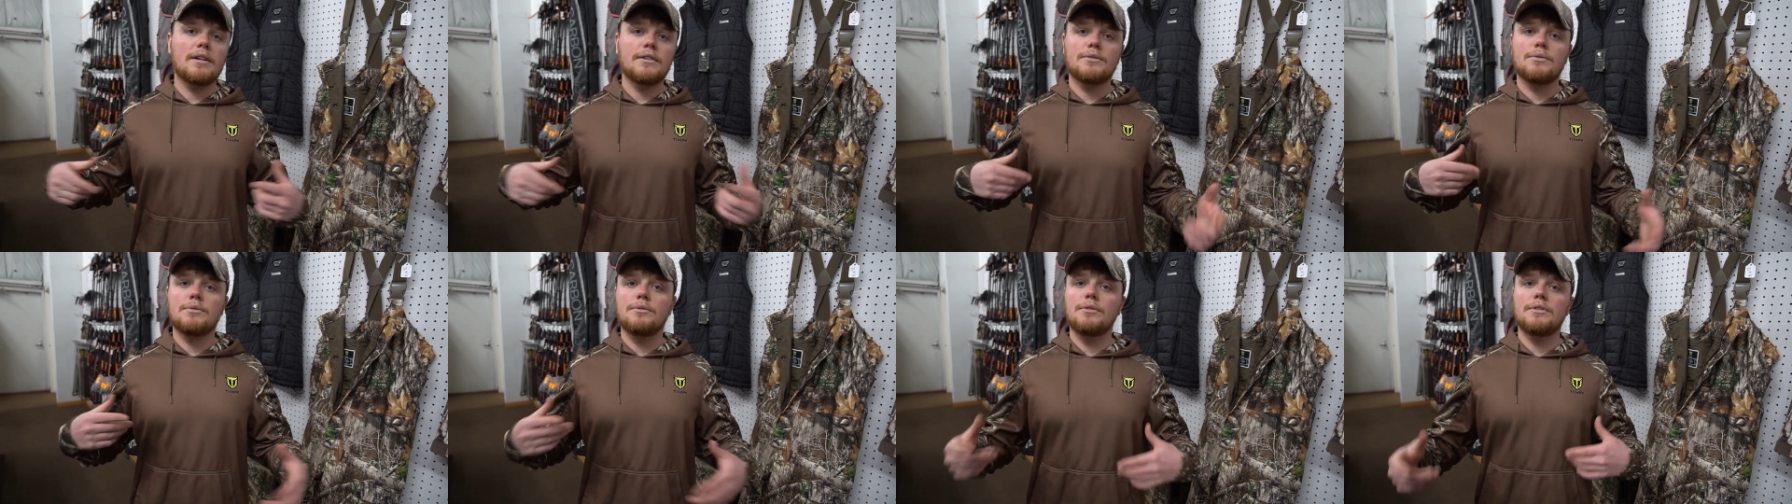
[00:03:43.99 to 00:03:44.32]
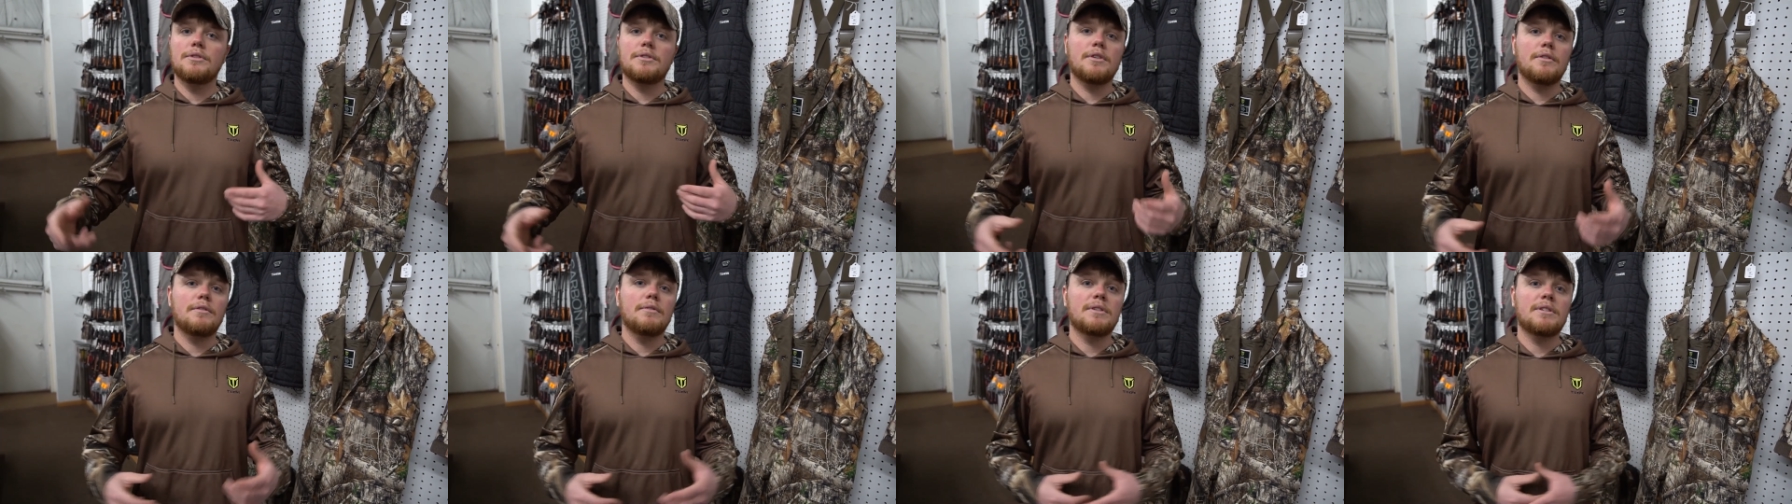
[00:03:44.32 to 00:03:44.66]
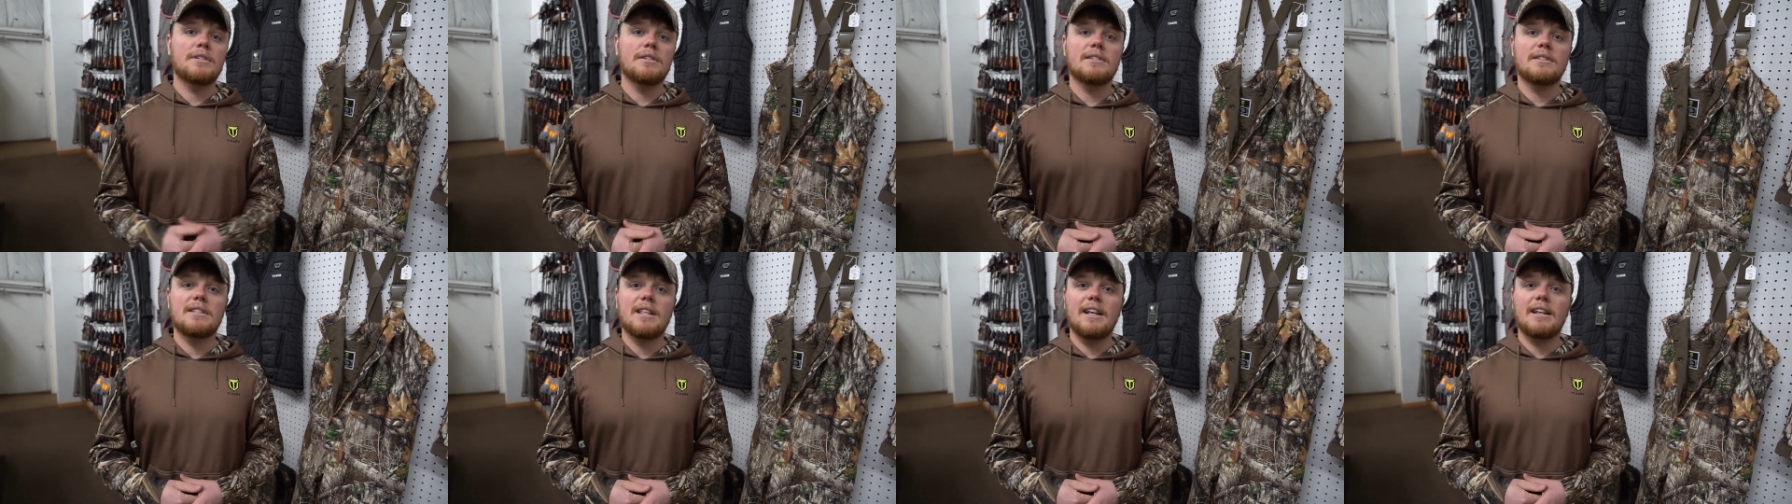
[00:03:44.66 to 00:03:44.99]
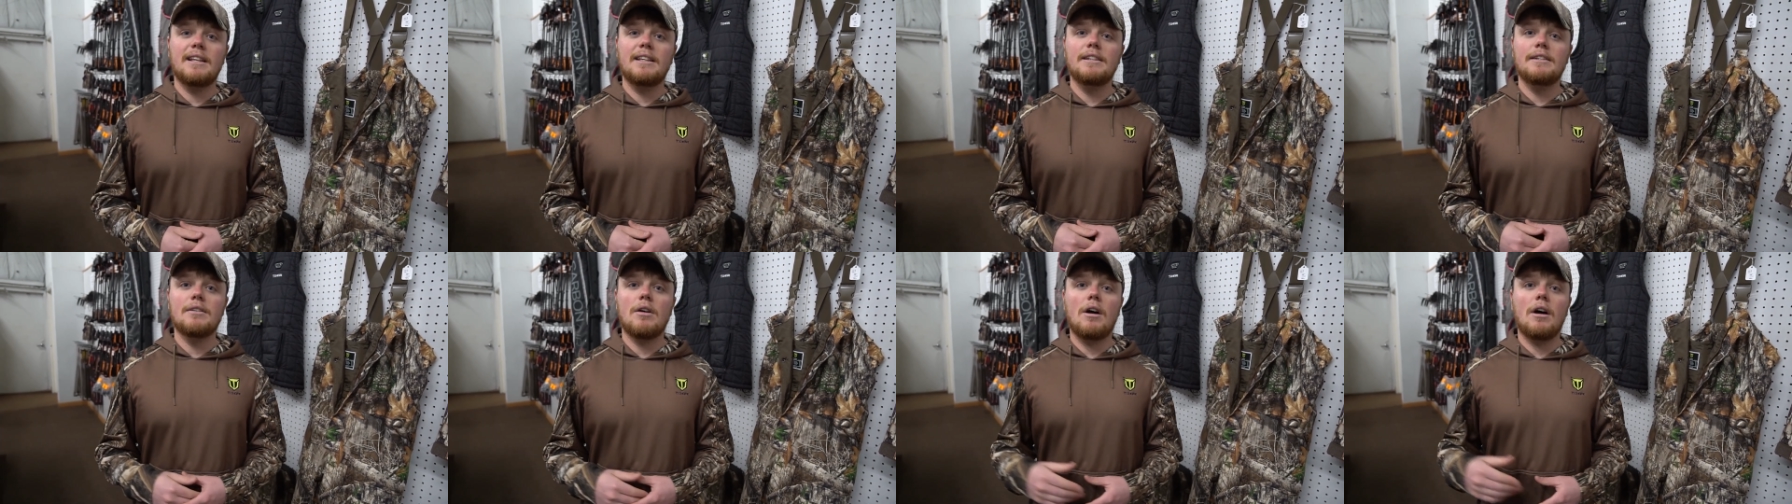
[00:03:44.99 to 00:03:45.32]
us through the services that
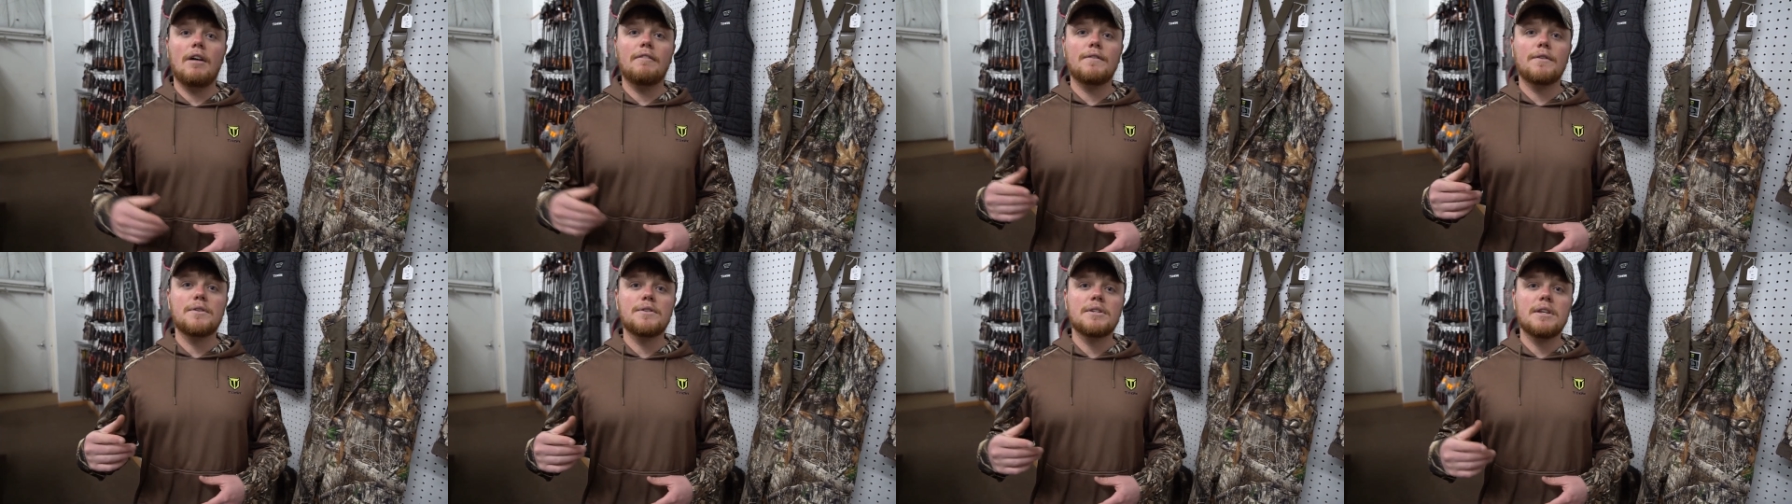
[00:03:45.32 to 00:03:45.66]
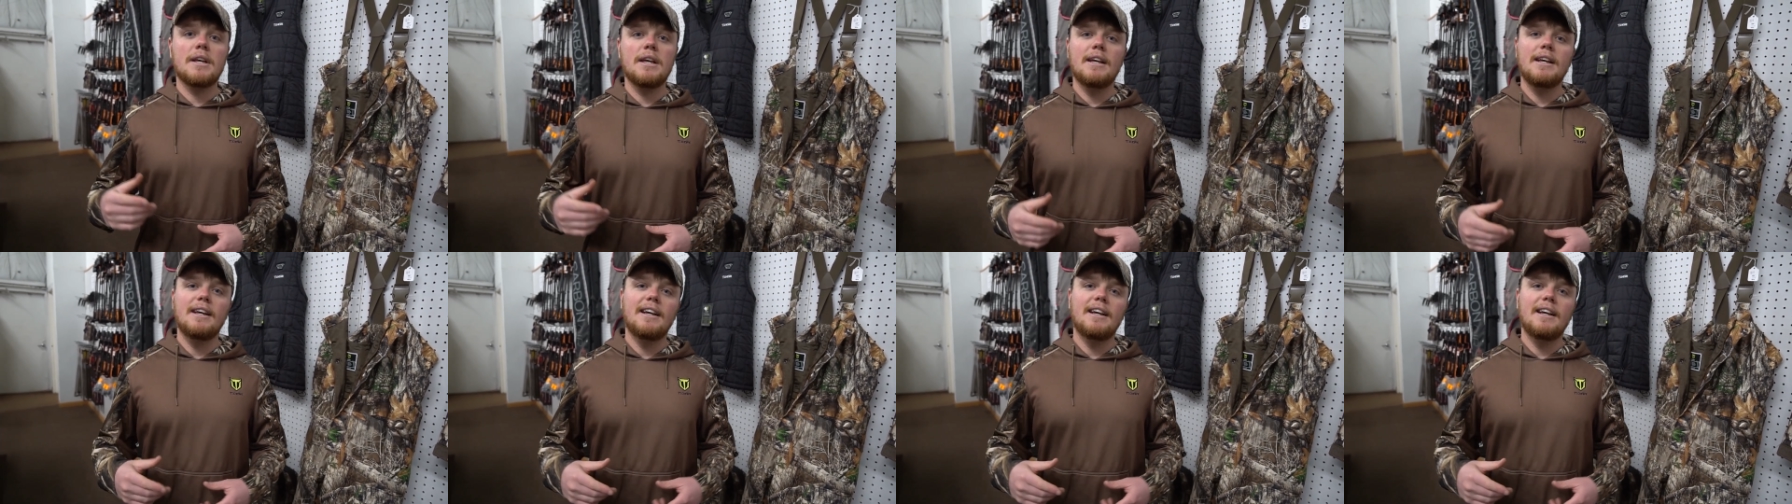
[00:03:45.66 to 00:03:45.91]
he offers.